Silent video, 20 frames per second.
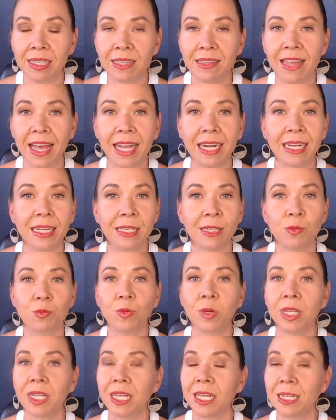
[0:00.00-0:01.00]
That is
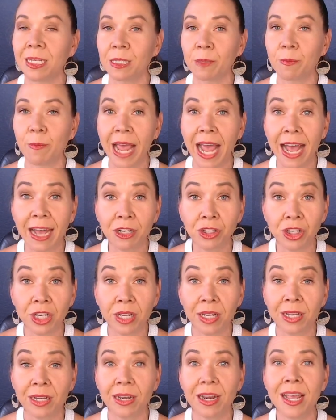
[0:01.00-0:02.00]
really his
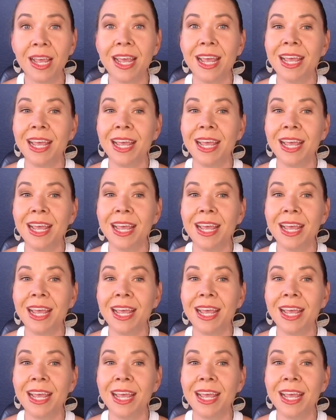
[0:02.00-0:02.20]
passion.